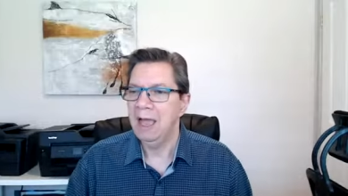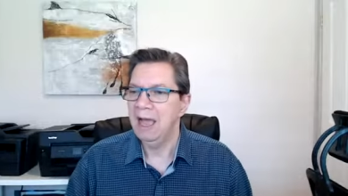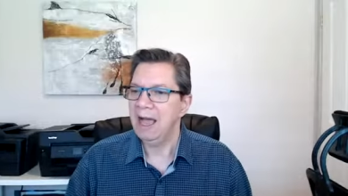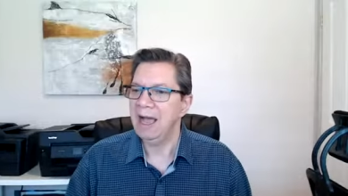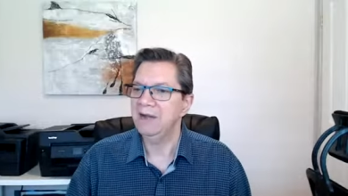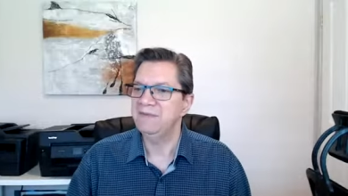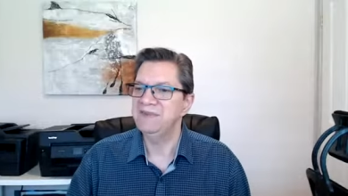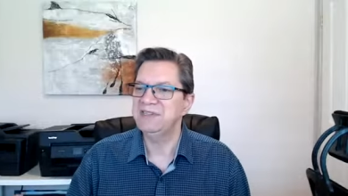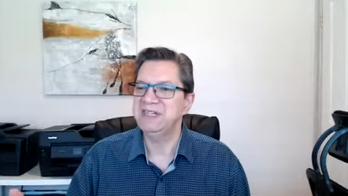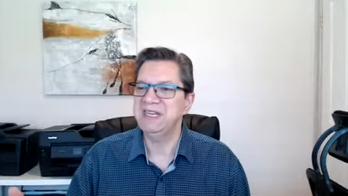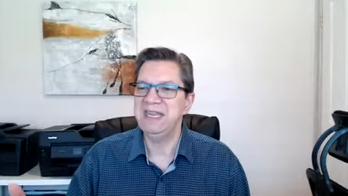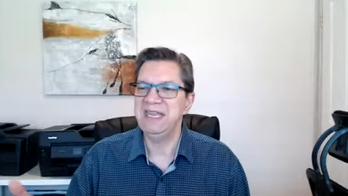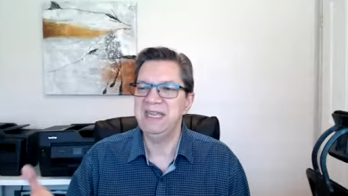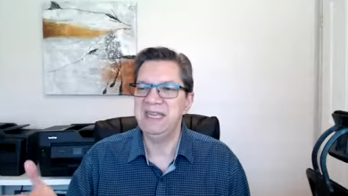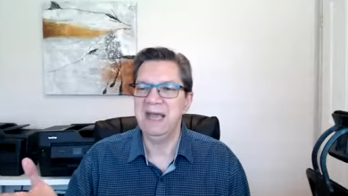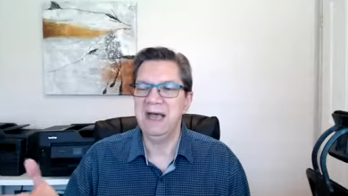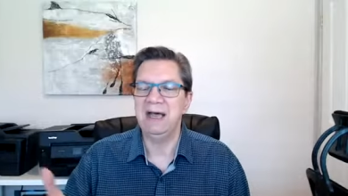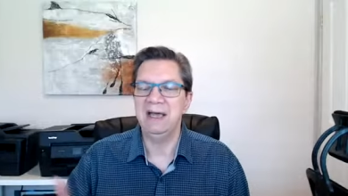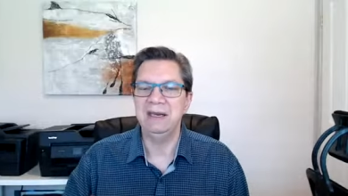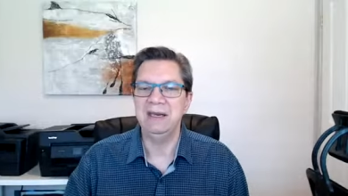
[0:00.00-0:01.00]
I've
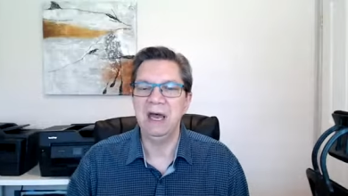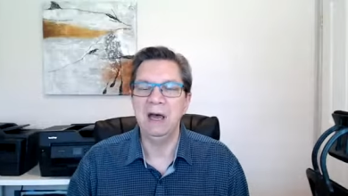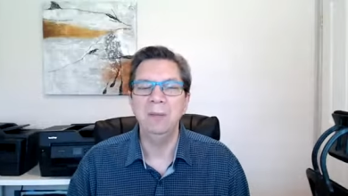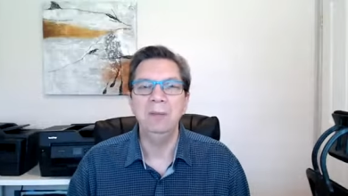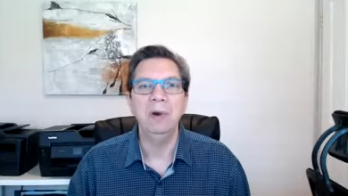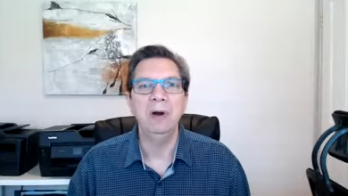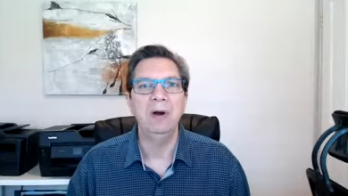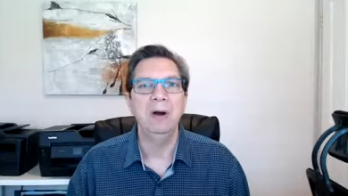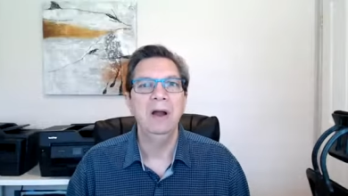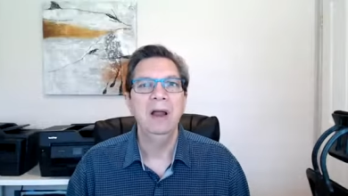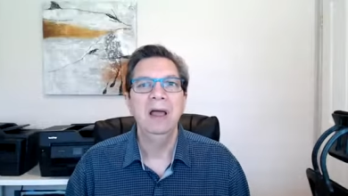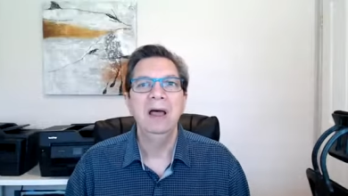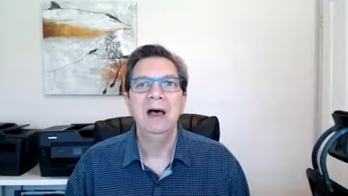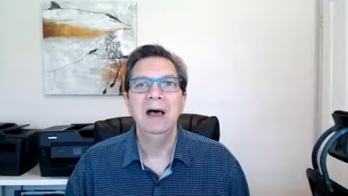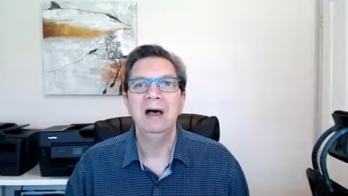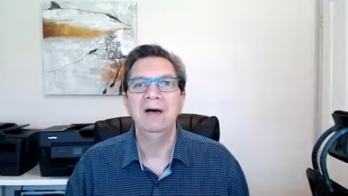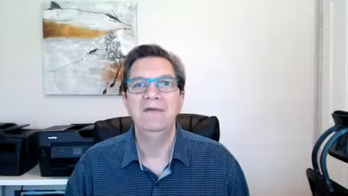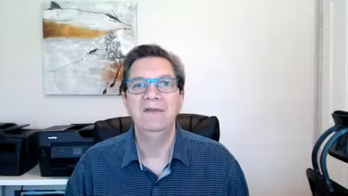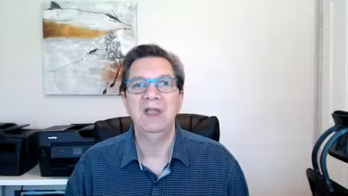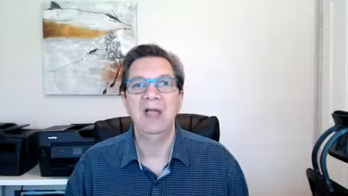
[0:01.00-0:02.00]
seen a number
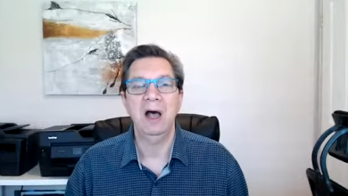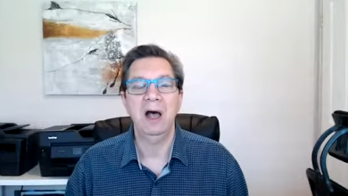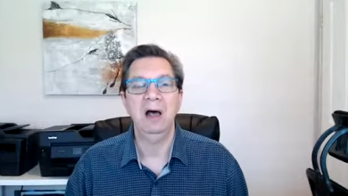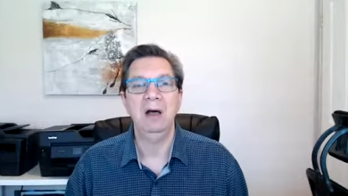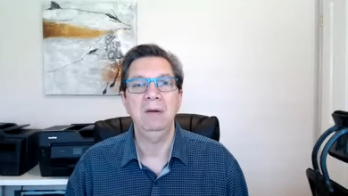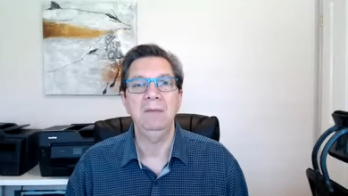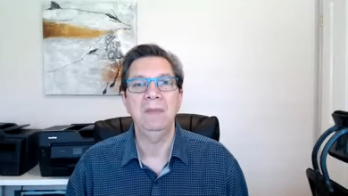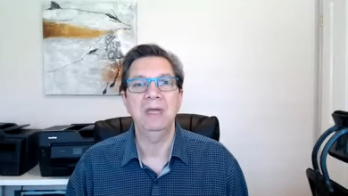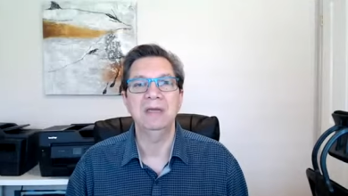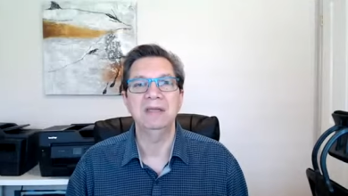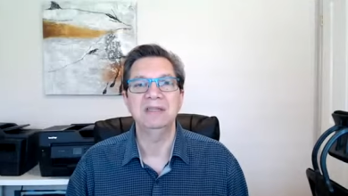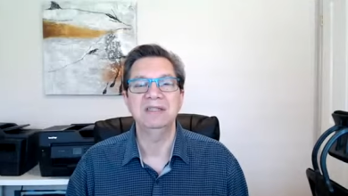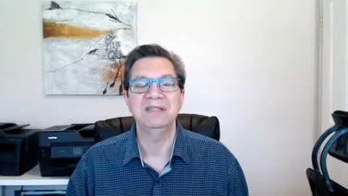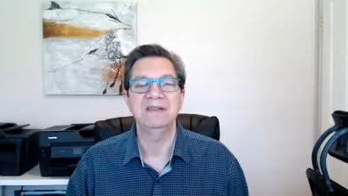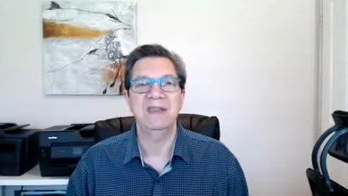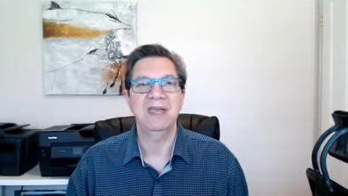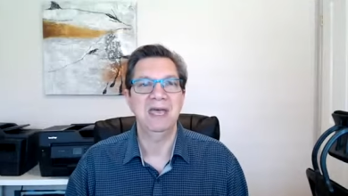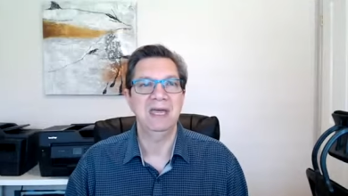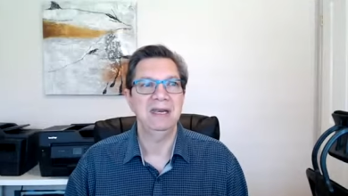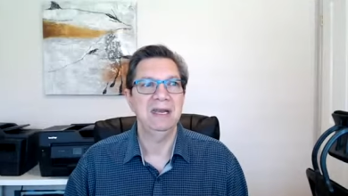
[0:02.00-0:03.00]
of comments
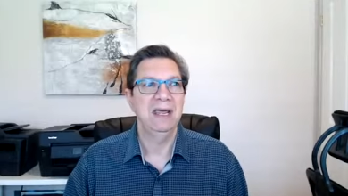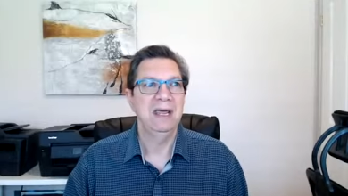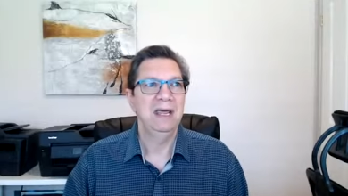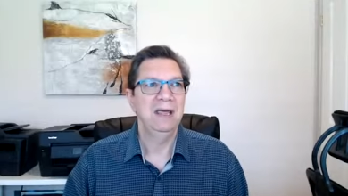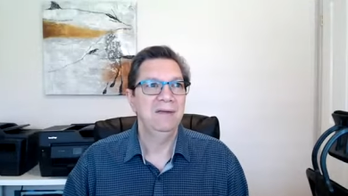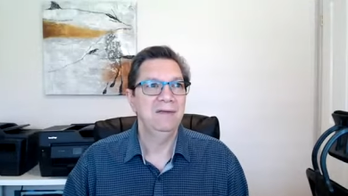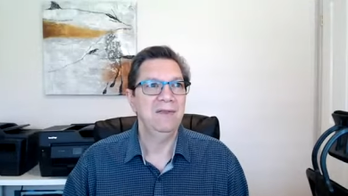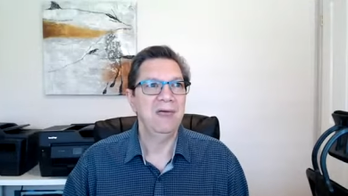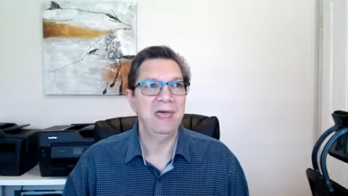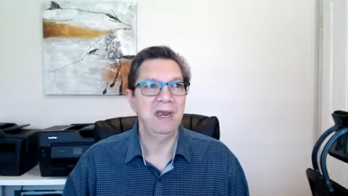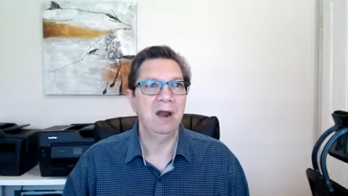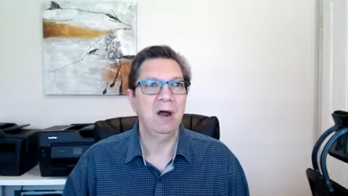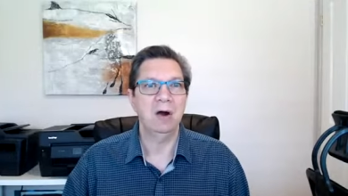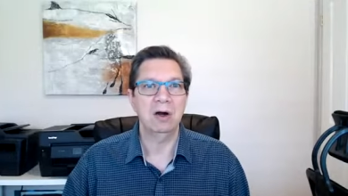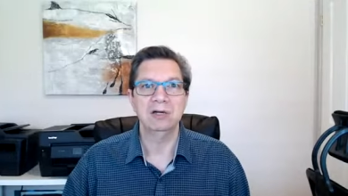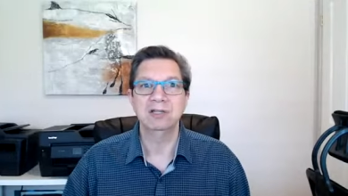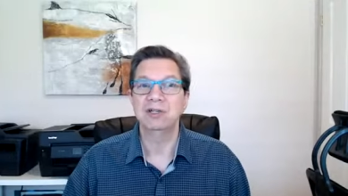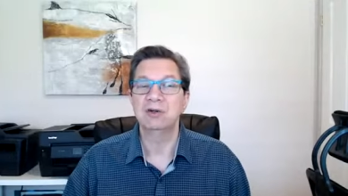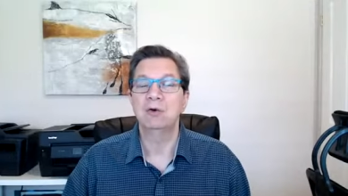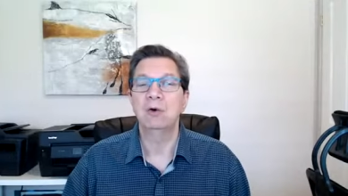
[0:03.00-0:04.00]
that that are
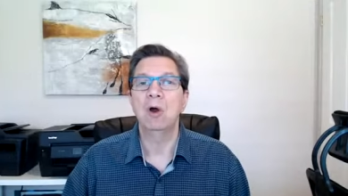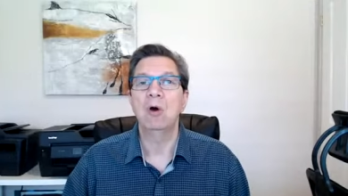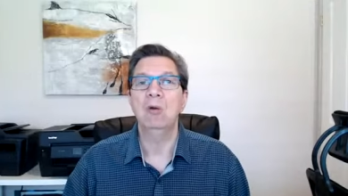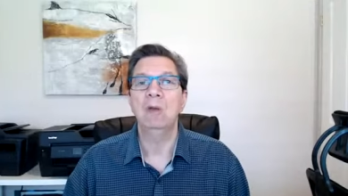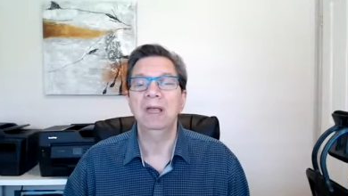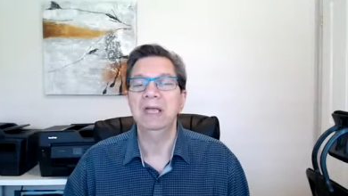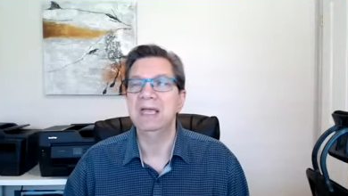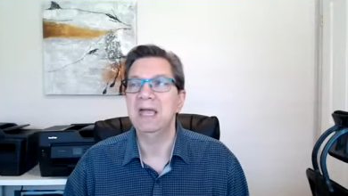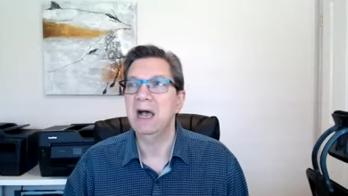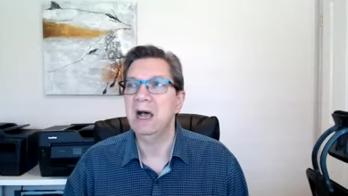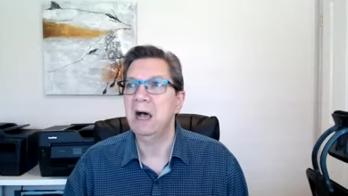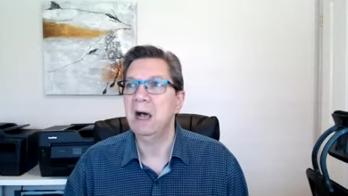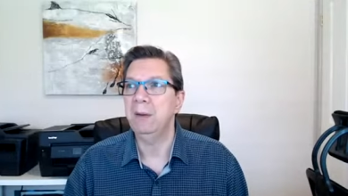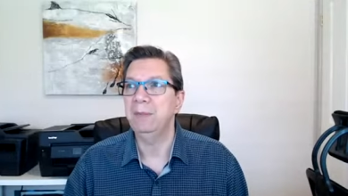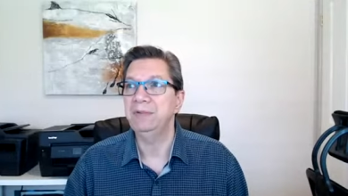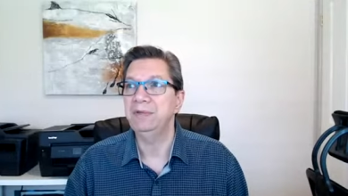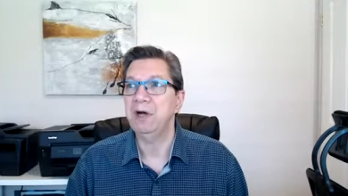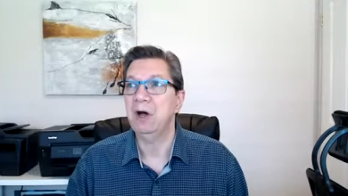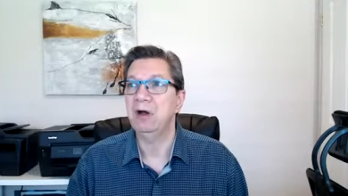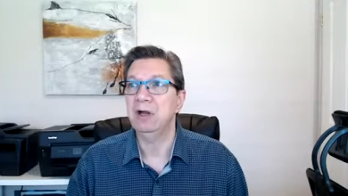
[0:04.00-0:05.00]
scrolling
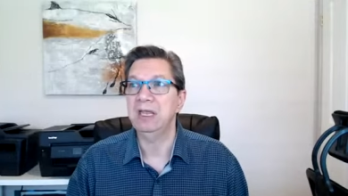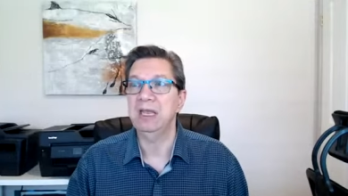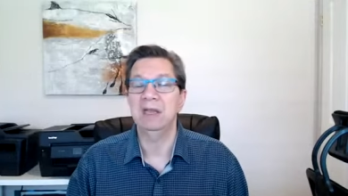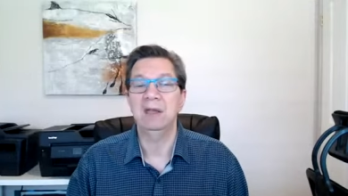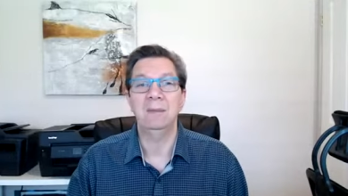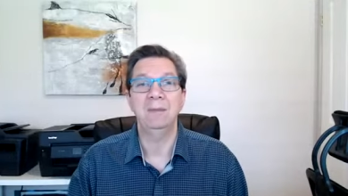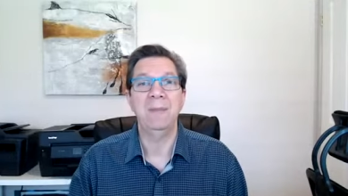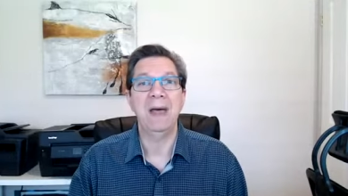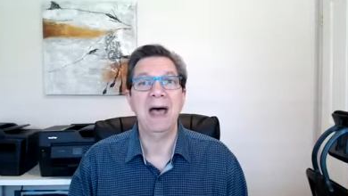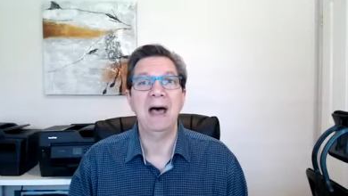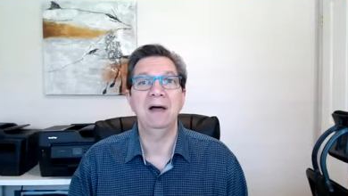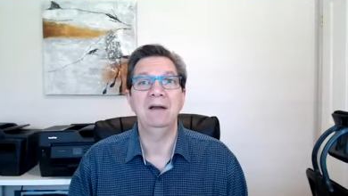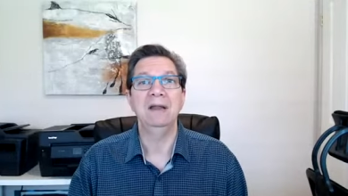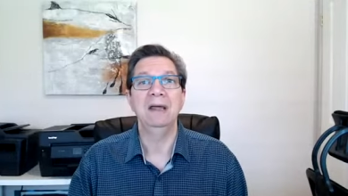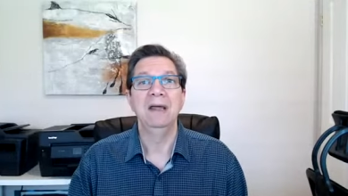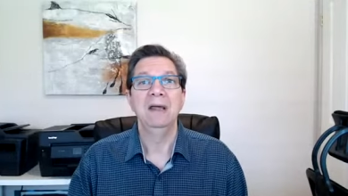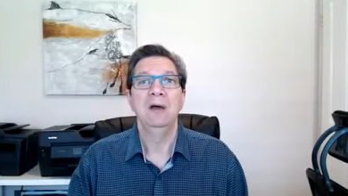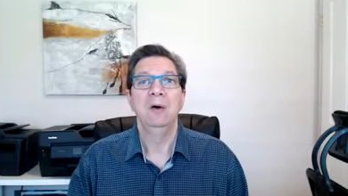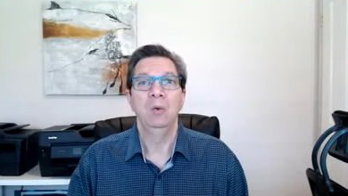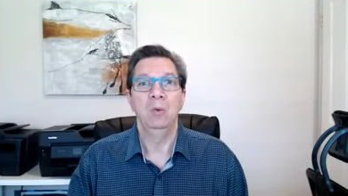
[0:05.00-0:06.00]
up talking about
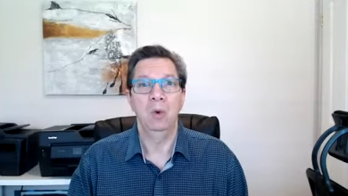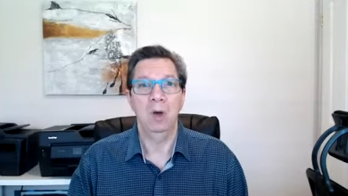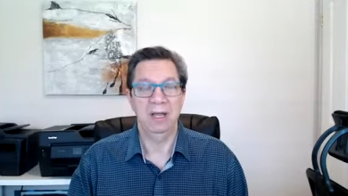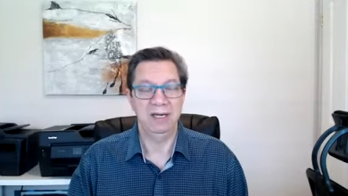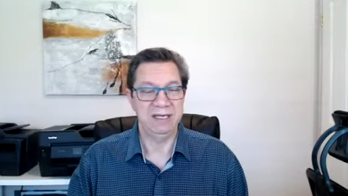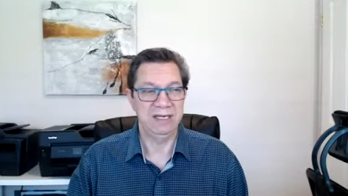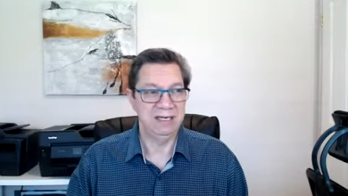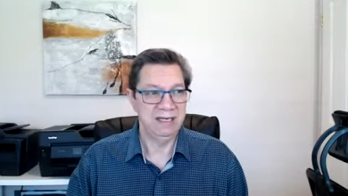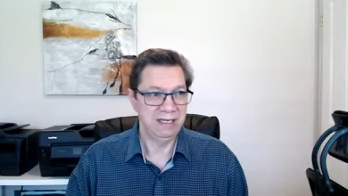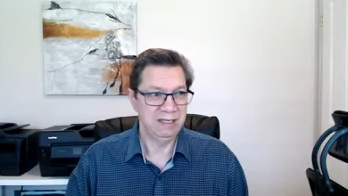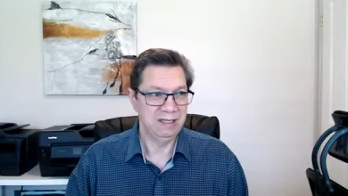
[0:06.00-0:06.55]
what